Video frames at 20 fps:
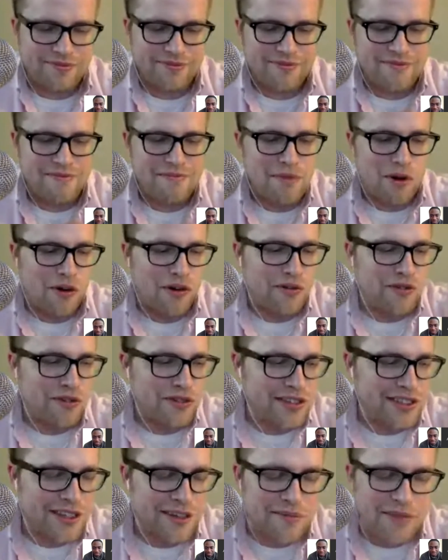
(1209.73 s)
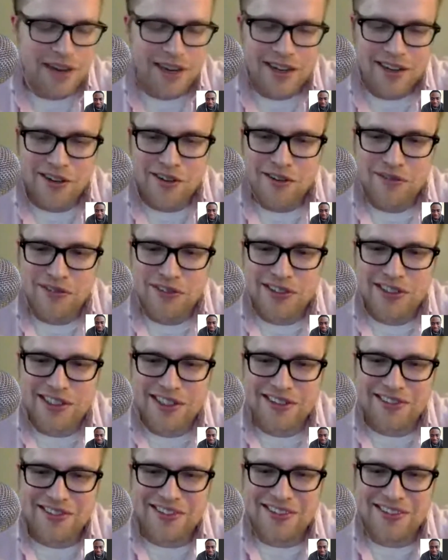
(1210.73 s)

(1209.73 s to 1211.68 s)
Marvel Cinematic Universe.